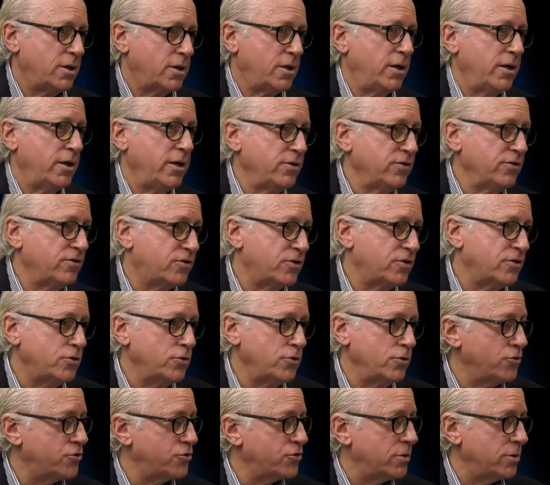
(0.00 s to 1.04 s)

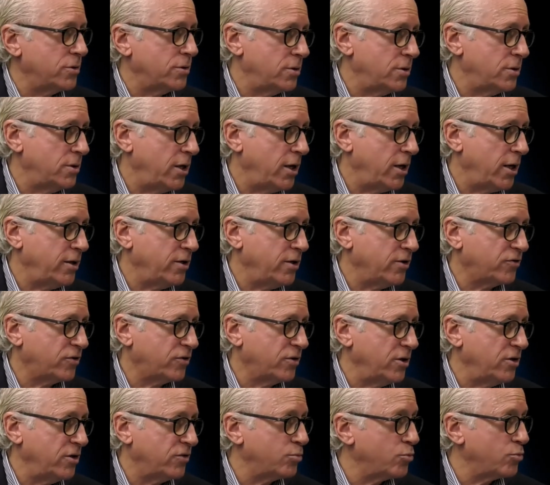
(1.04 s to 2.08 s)
institution, and
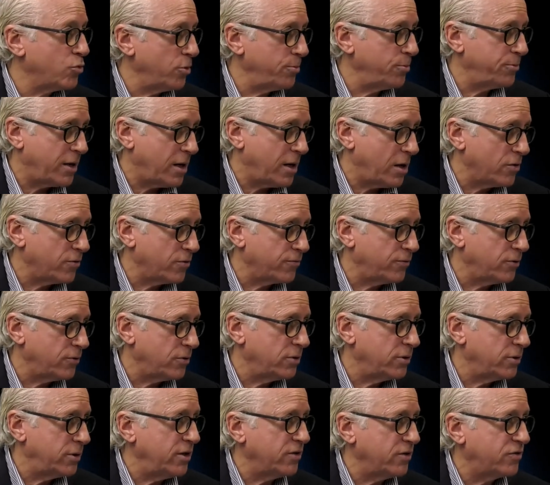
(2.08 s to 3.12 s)
it's more
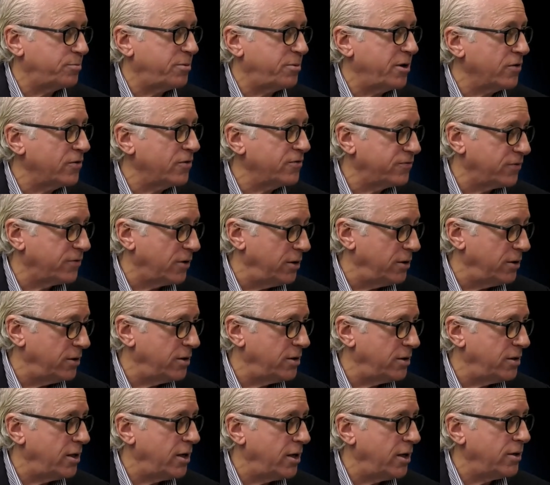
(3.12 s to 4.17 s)
powerful, and it's better
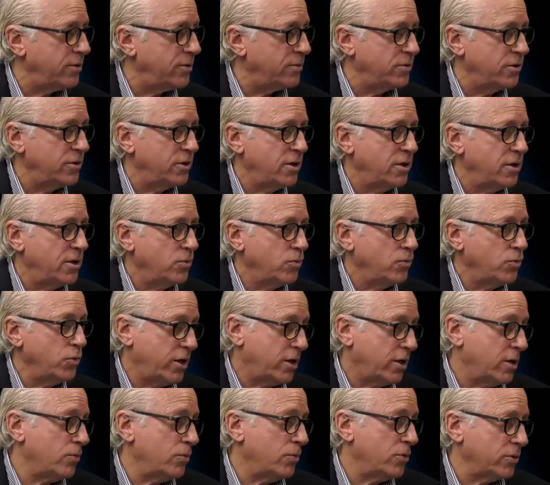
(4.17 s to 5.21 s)
funded, and we
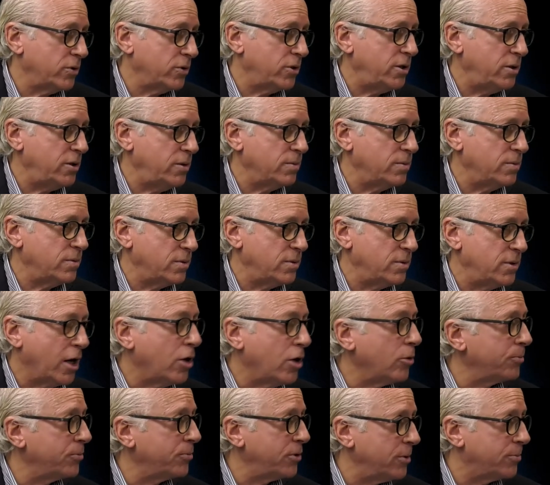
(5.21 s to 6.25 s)
can really
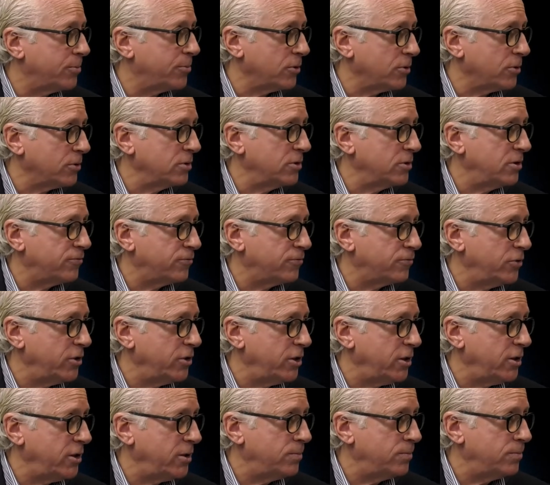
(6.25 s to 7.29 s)
help people if
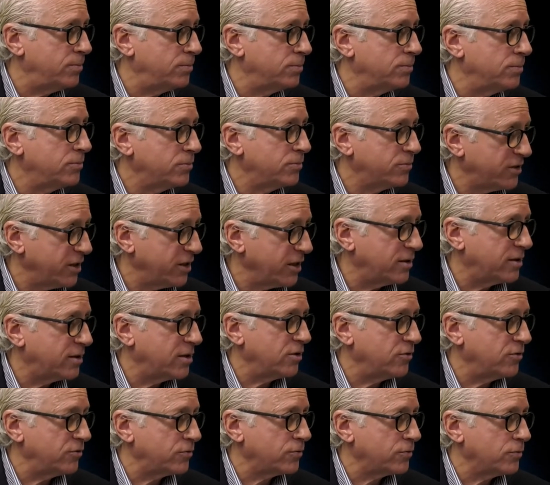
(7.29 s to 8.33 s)
we think
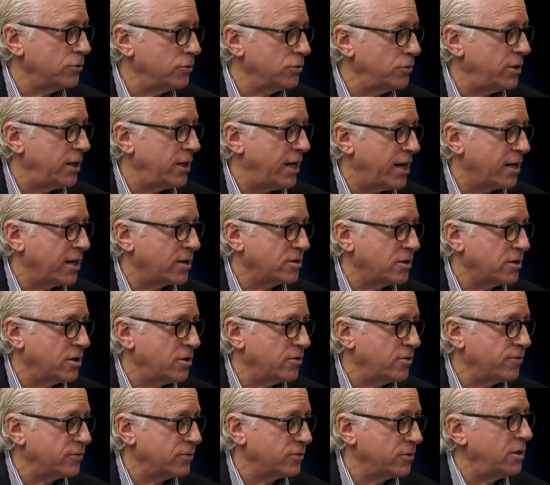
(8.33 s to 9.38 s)
things through and act
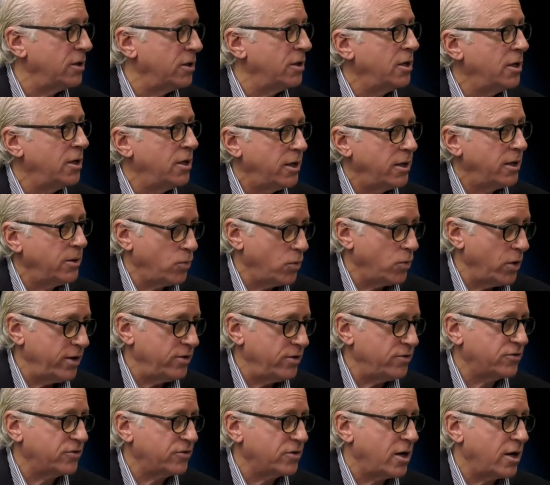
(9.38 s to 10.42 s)
carefully. And
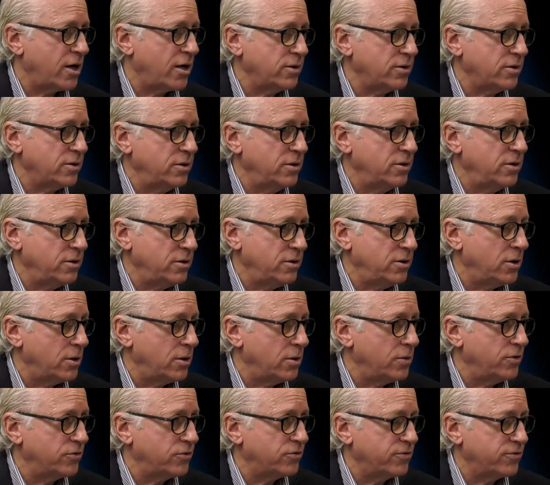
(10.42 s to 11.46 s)
Wainscott,
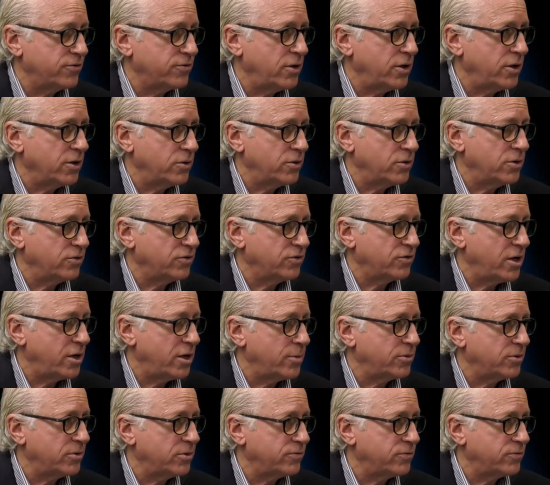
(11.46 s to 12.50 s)
is a very good
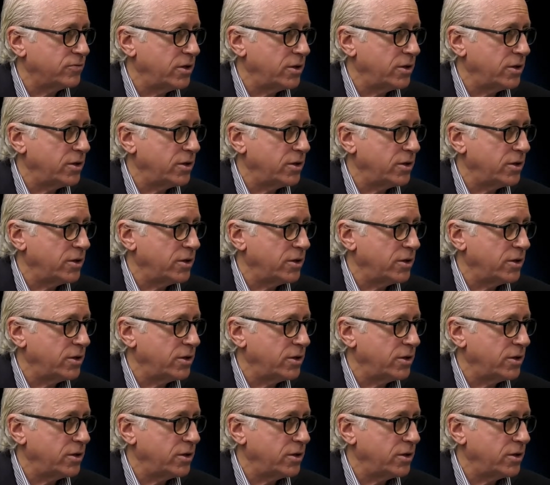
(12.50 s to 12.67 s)
example of where